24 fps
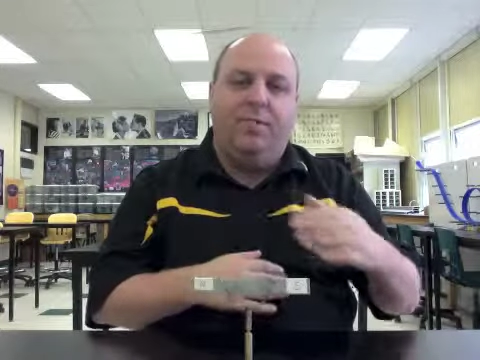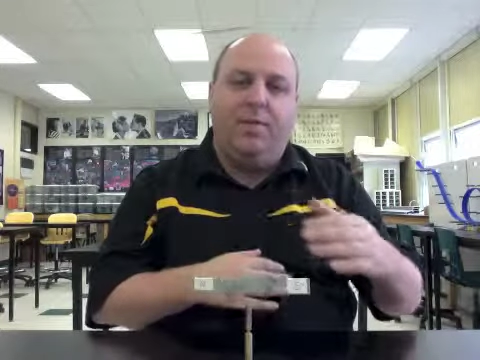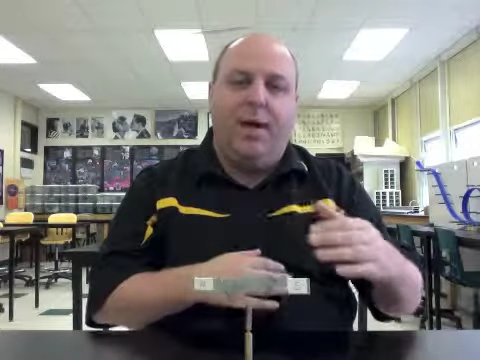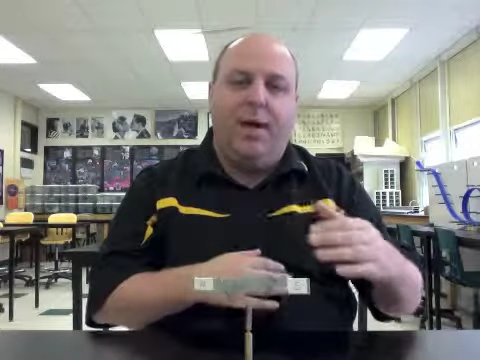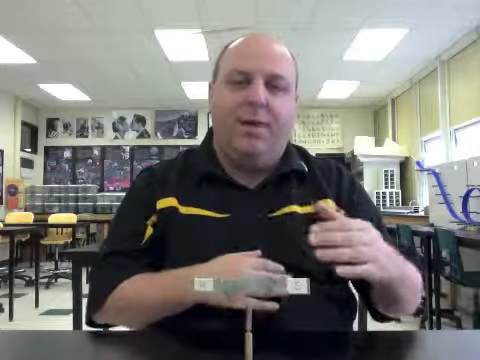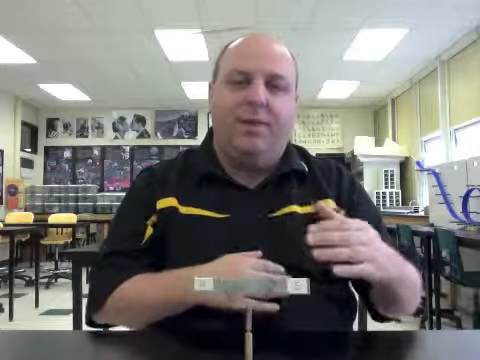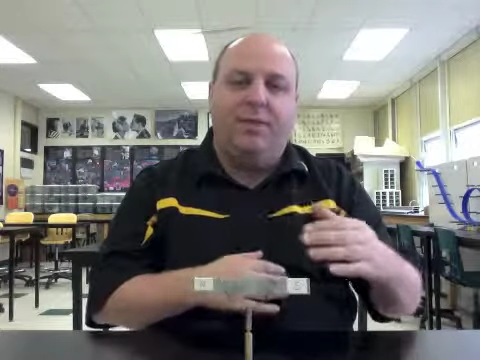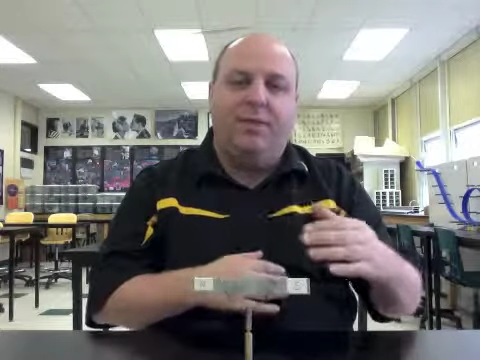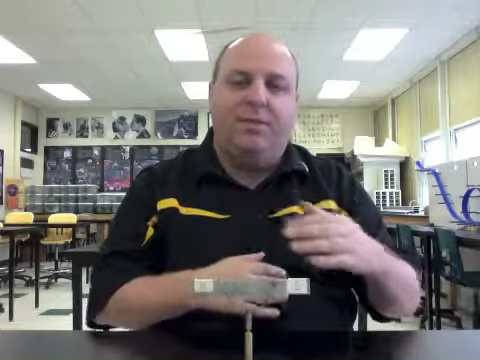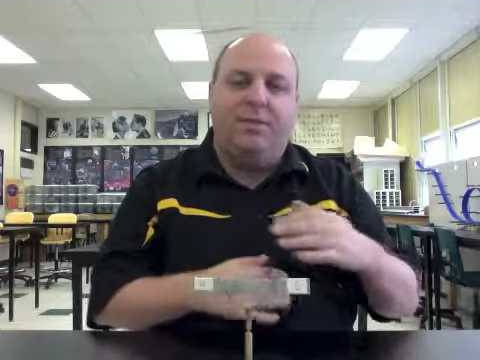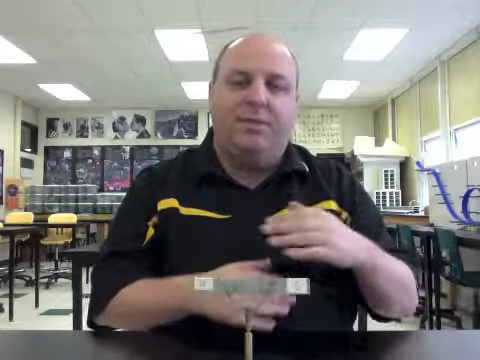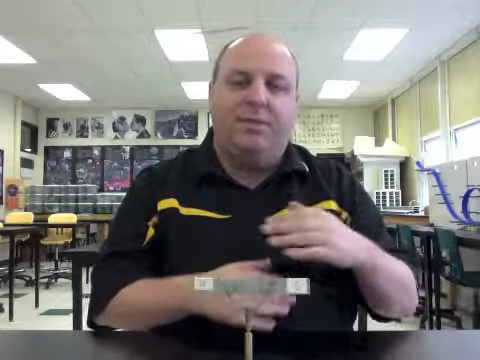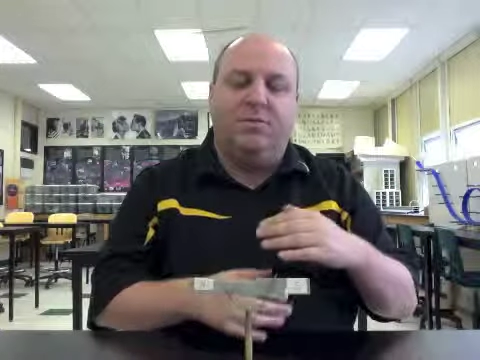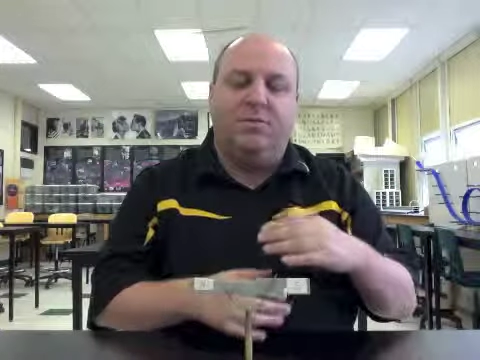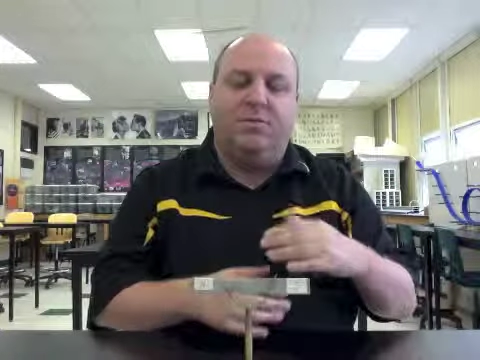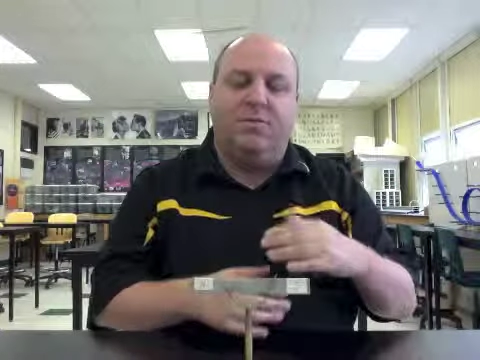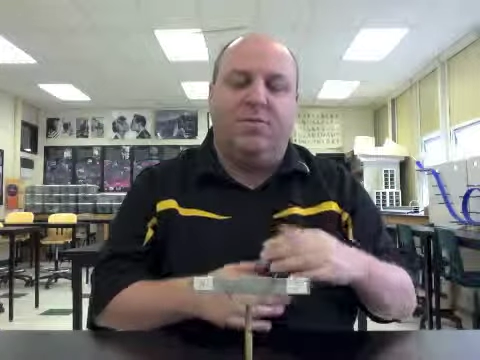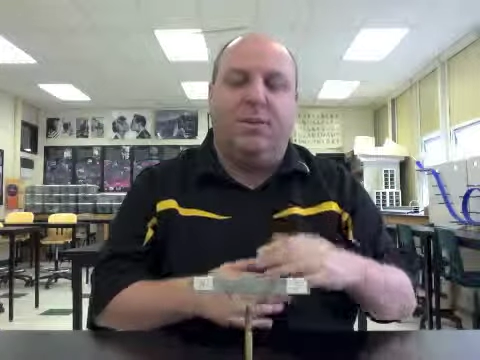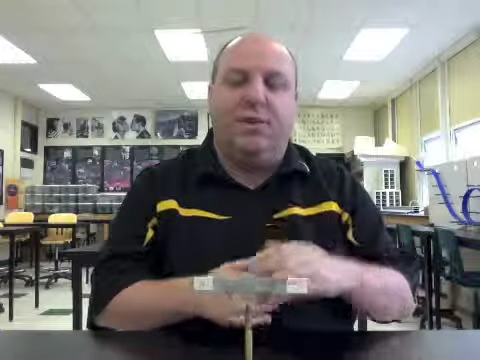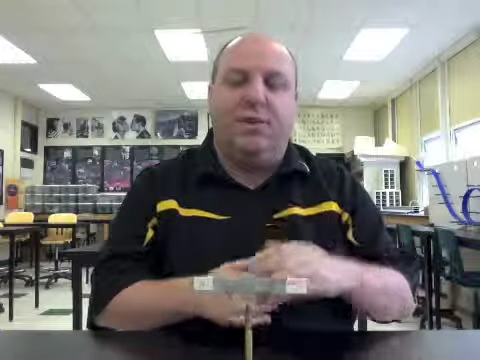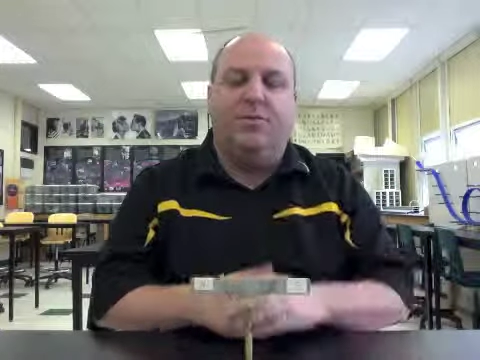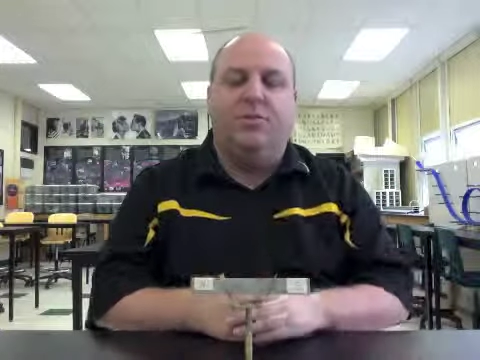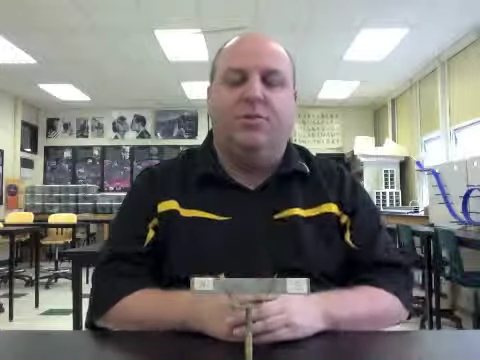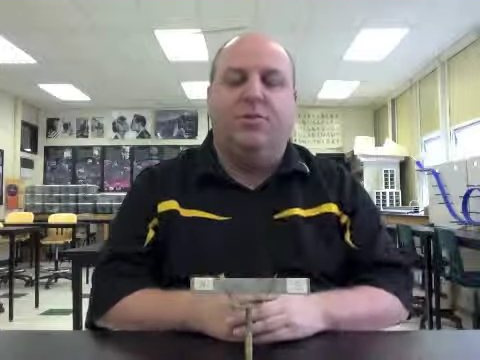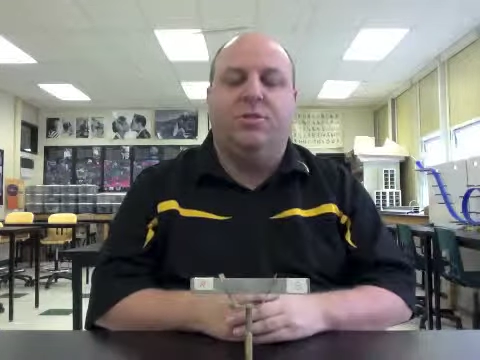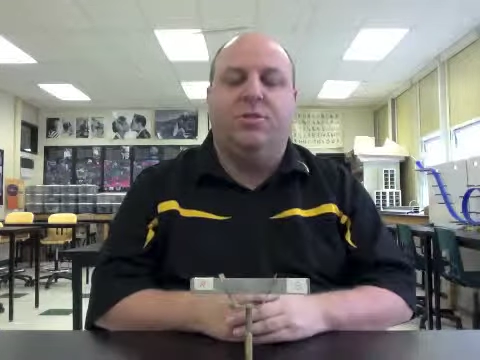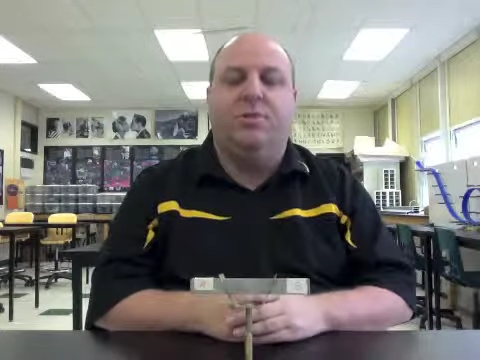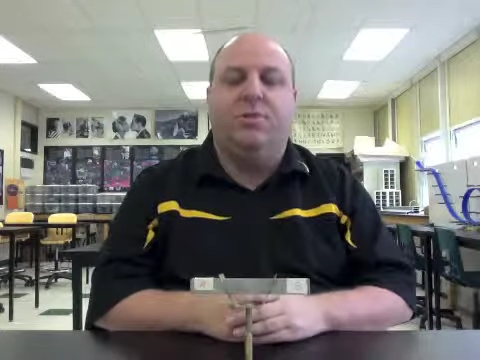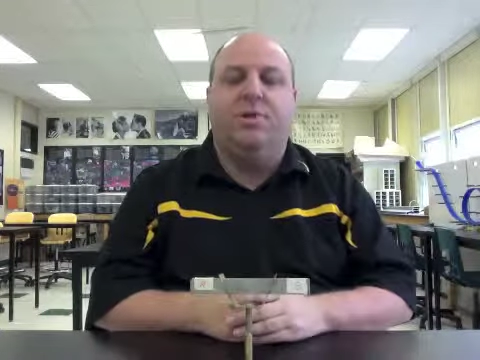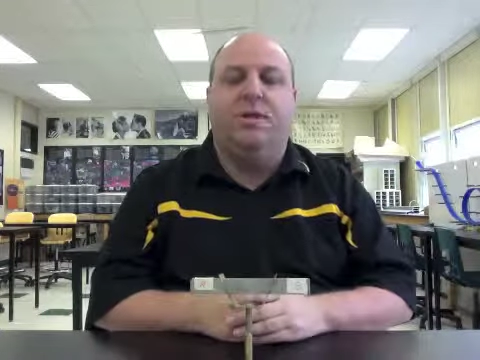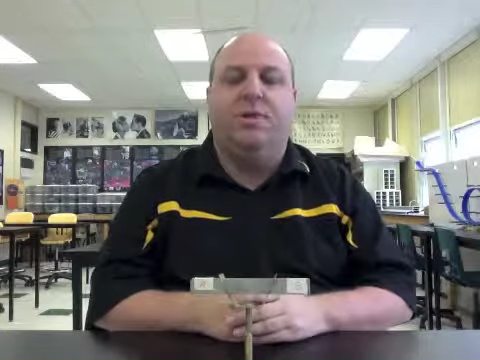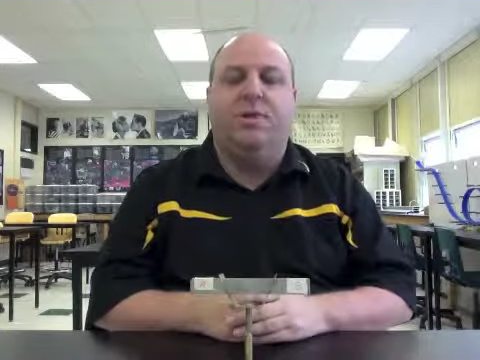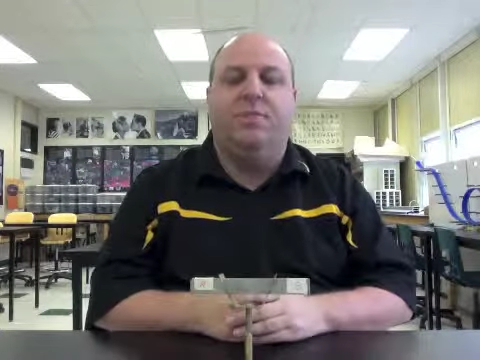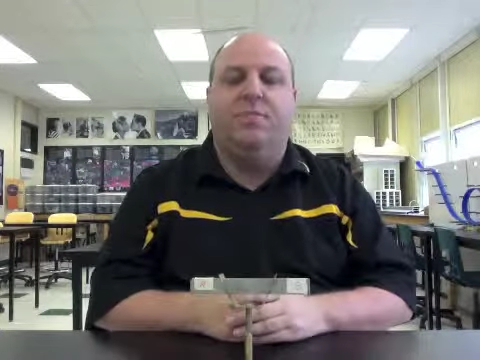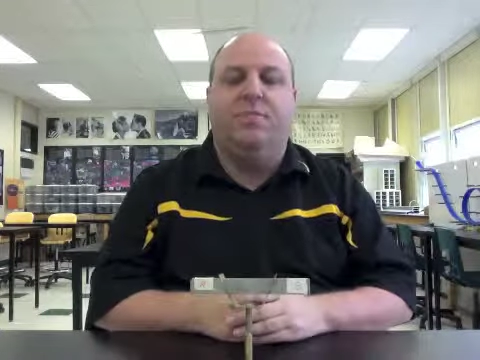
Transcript: magnetism and electricity.